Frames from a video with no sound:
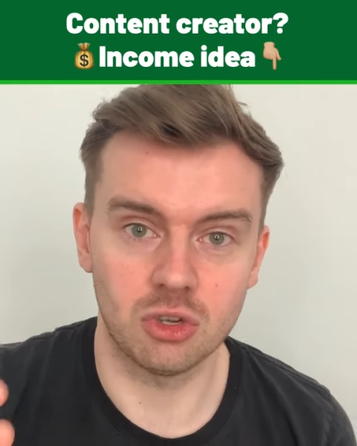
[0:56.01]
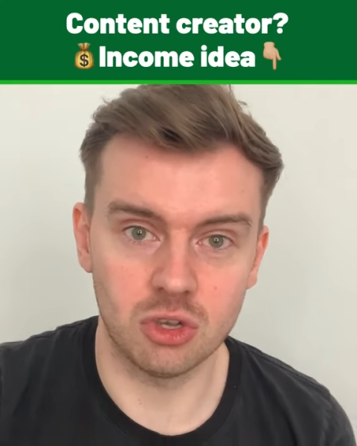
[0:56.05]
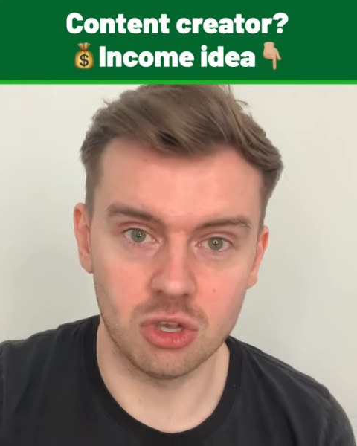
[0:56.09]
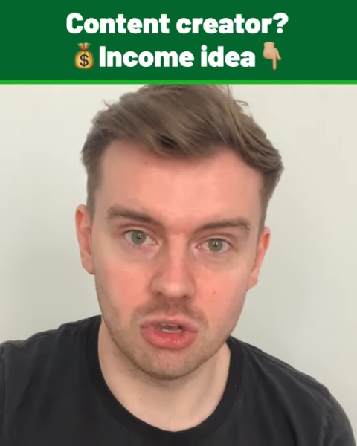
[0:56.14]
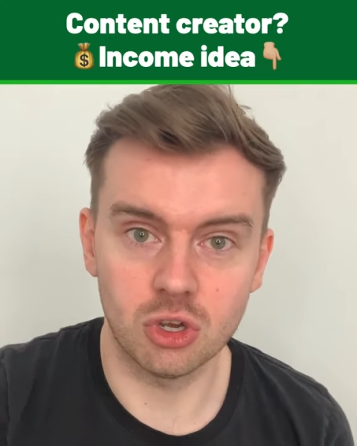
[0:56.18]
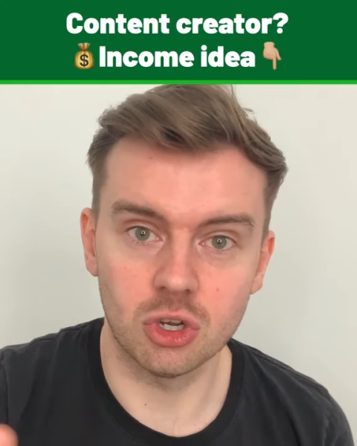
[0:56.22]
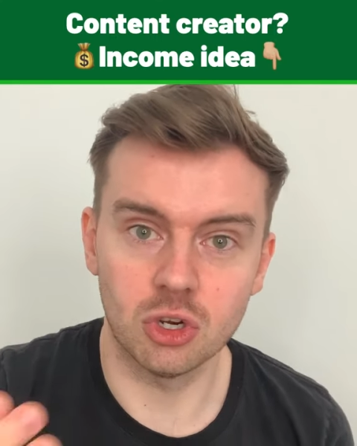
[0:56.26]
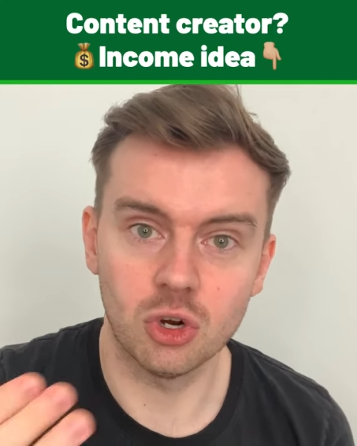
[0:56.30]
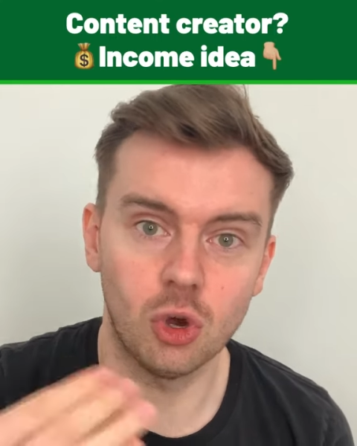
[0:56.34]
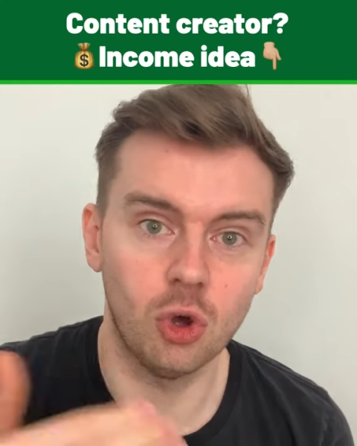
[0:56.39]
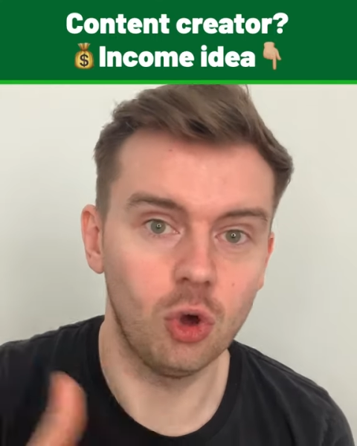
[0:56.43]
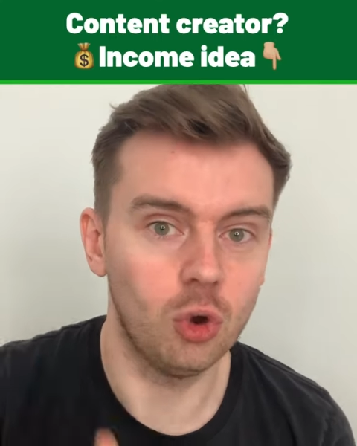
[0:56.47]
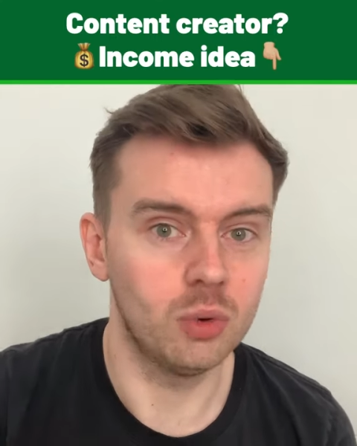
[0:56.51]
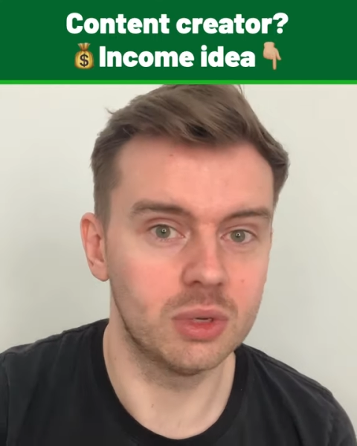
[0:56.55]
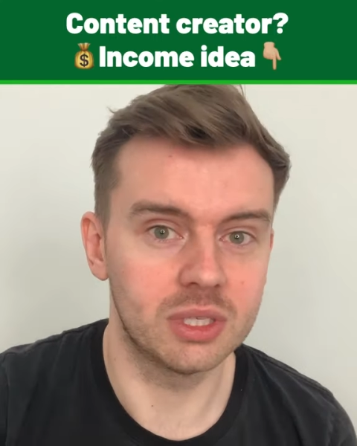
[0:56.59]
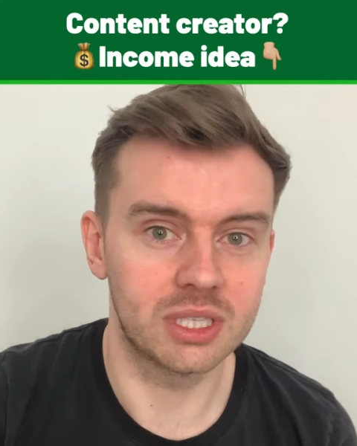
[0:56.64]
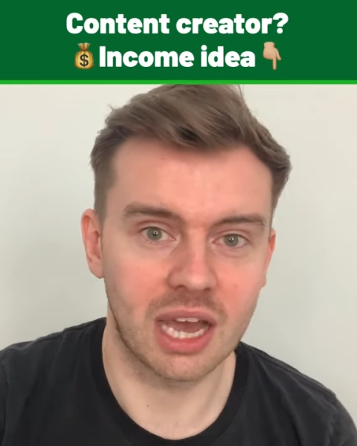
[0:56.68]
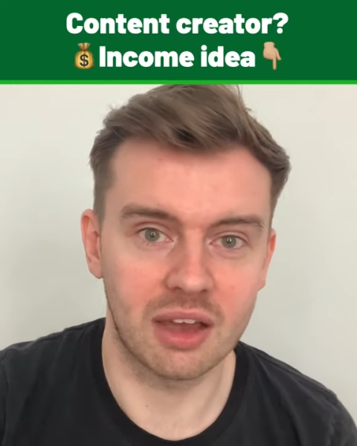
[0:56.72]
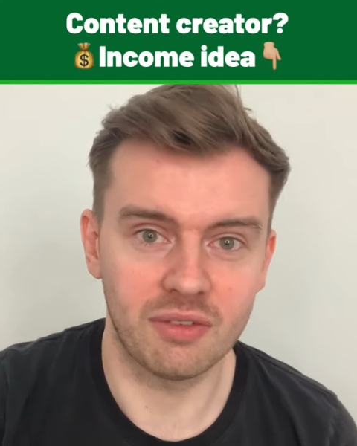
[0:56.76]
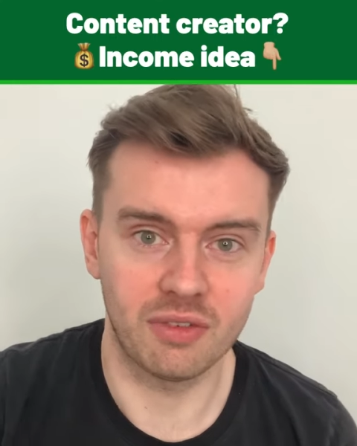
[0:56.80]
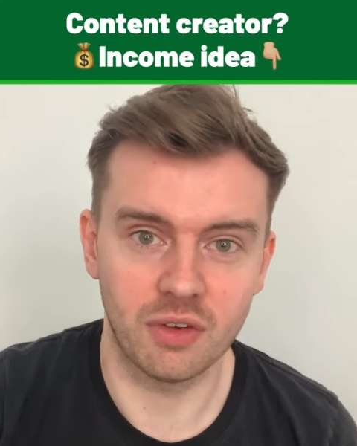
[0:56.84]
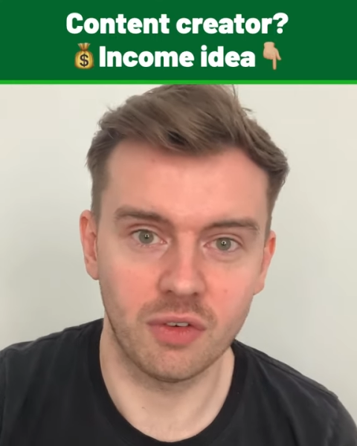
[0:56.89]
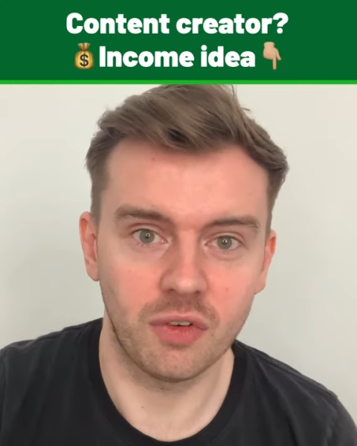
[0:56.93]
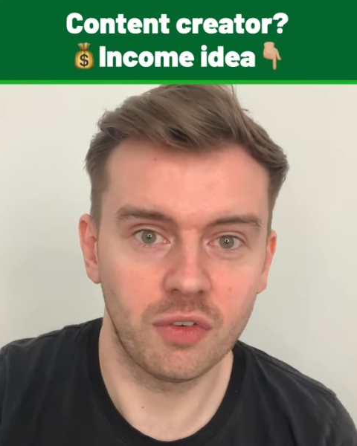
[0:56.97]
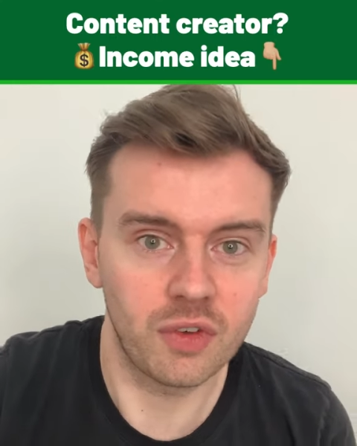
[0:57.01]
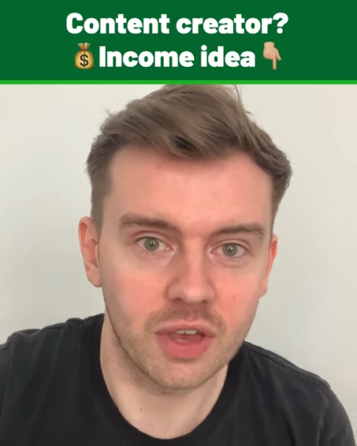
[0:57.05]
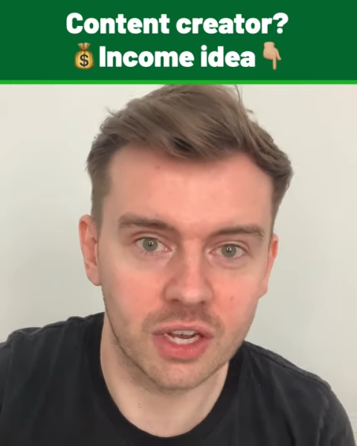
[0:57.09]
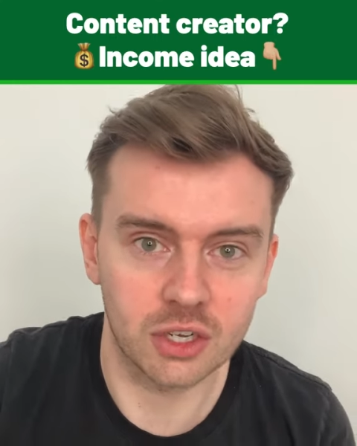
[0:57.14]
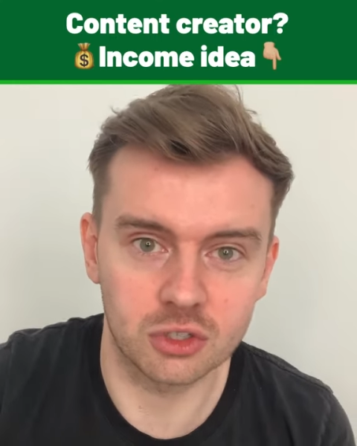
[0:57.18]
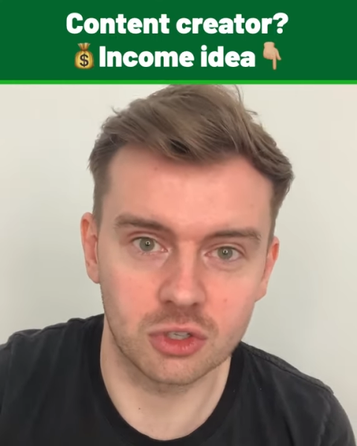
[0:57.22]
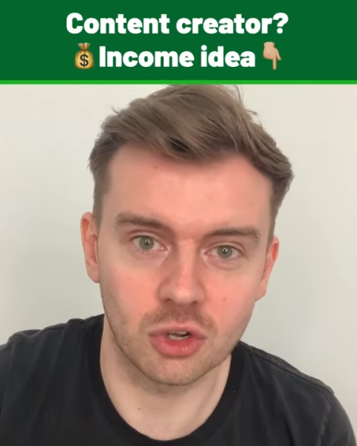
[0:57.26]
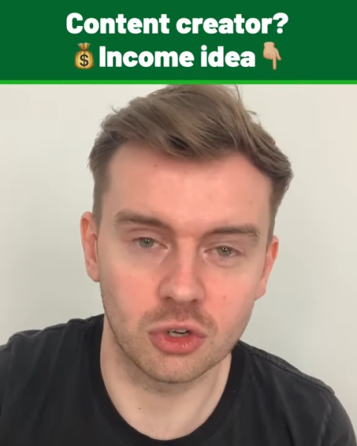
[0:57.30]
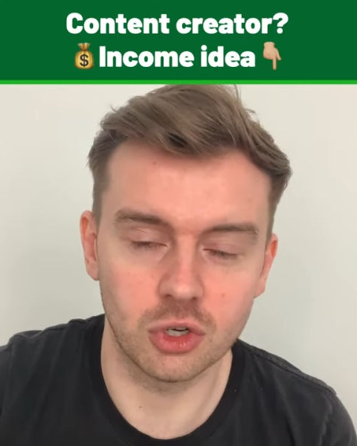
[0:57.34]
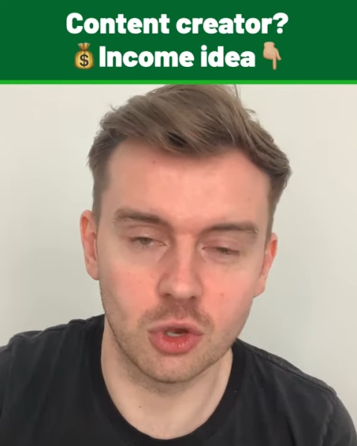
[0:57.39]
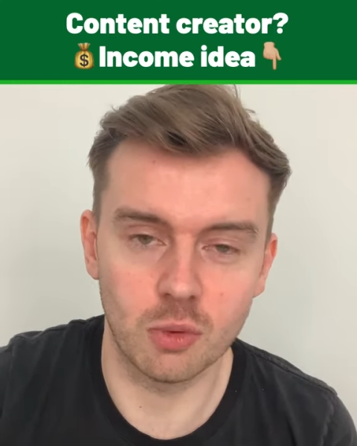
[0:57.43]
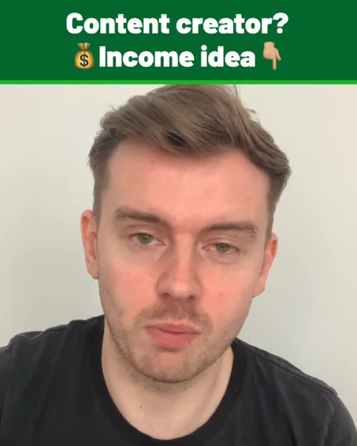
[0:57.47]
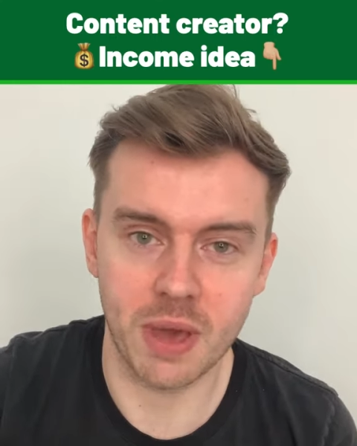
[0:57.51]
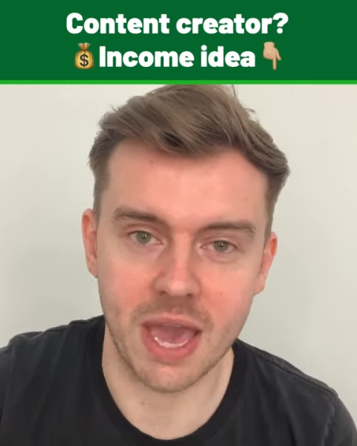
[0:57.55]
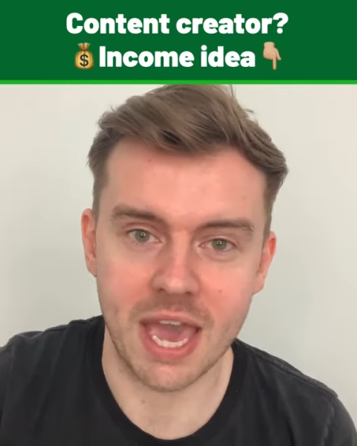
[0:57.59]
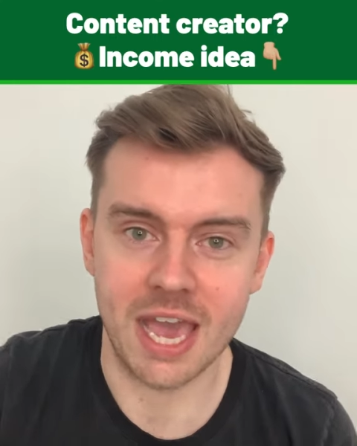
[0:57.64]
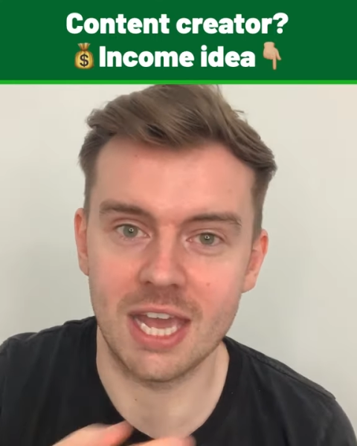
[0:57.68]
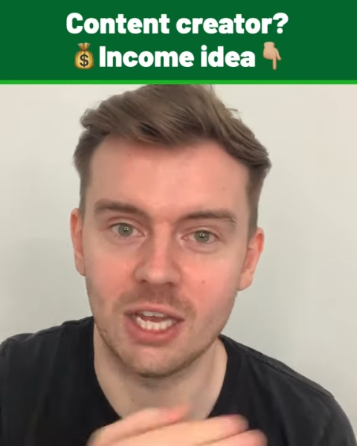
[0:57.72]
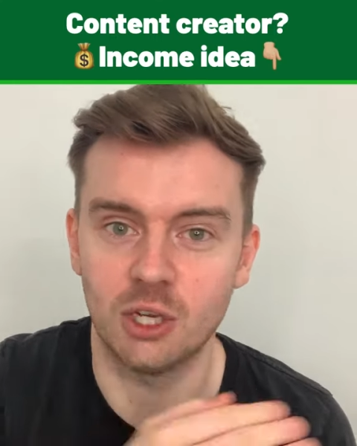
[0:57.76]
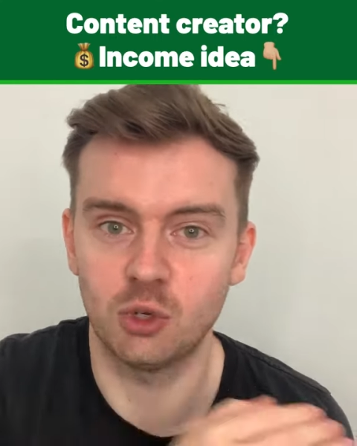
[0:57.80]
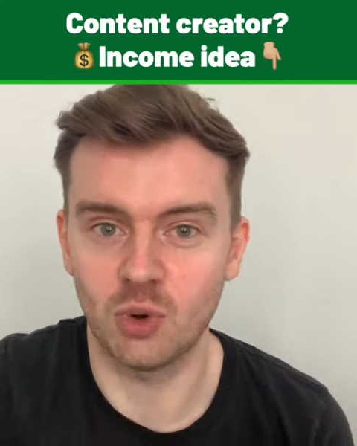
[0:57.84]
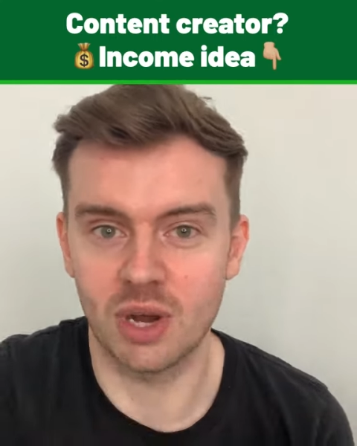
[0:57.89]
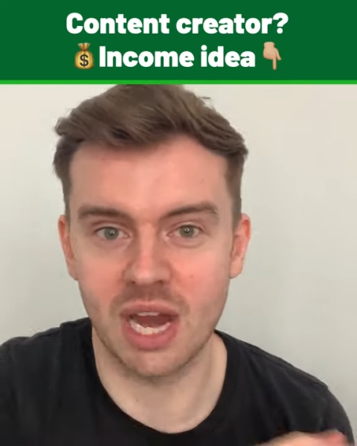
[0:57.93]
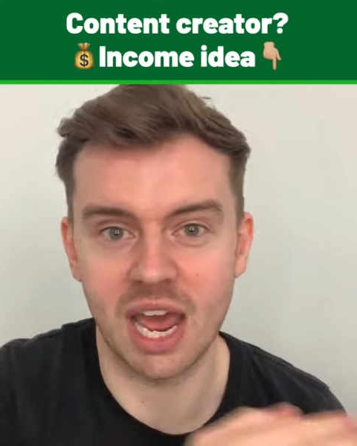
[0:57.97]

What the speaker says: so you can always have it fixed on your page